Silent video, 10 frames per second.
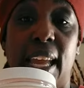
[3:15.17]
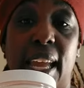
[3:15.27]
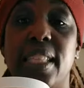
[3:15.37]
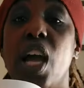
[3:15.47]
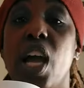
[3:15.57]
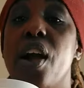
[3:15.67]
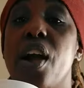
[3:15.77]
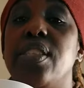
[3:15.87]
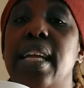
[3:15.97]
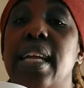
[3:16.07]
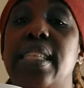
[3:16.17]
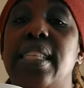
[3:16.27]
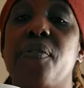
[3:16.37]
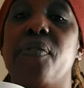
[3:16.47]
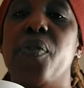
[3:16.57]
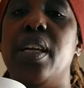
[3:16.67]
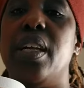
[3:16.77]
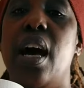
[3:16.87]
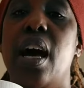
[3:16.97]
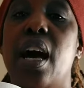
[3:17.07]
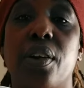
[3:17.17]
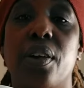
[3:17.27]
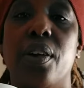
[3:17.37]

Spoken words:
turns a different color